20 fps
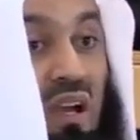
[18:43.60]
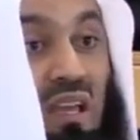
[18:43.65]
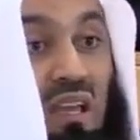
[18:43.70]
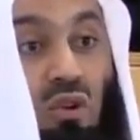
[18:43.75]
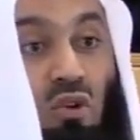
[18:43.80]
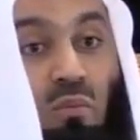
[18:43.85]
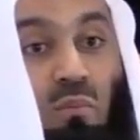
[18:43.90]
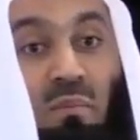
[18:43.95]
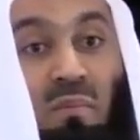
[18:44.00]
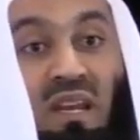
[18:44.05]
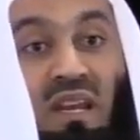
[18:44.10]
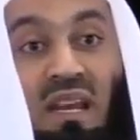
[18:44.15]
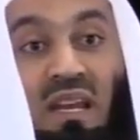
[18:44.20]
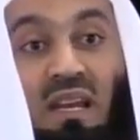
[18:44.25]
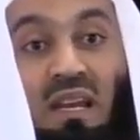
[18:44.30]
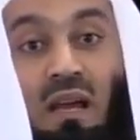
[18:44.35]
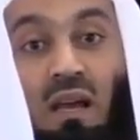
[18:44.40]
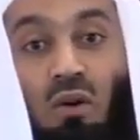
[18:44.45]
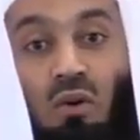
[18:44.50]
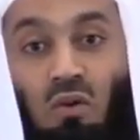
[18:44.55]
khayrun
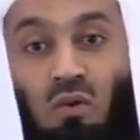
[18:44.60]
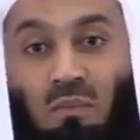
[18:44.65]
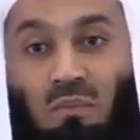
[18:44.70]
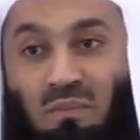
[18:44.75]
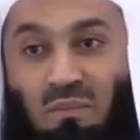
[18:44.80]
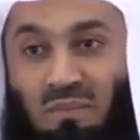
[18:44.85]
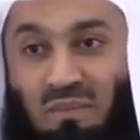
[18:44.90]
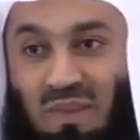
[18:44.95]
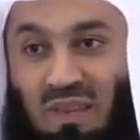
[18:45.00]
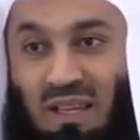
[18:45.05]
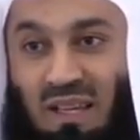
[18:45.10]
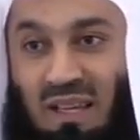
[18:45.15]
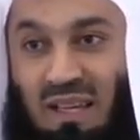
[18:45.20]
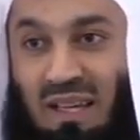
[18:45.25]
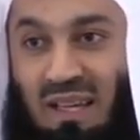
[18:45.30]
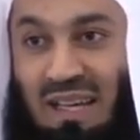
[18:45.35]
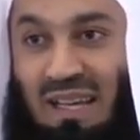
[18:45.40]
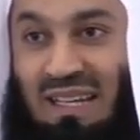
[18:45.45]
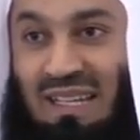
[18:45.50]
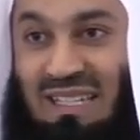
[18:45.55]
minan nawm.
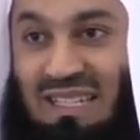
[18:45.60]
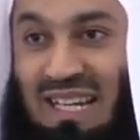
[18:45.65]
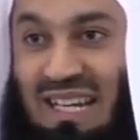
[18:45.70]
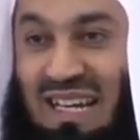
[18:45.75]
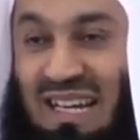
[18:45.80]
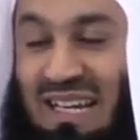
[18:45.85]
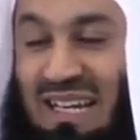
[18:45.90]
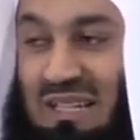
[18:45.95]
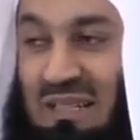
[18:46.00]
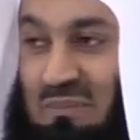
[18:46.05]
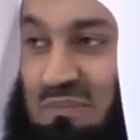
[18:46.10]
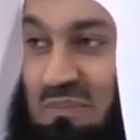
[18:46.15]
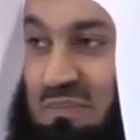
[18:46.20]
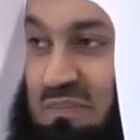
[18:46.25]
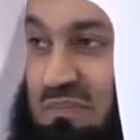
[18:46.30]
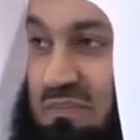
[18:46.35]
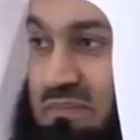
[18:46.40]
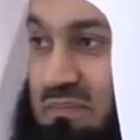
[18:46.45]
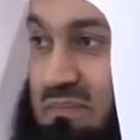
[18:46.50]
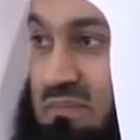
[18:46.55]
Indeed,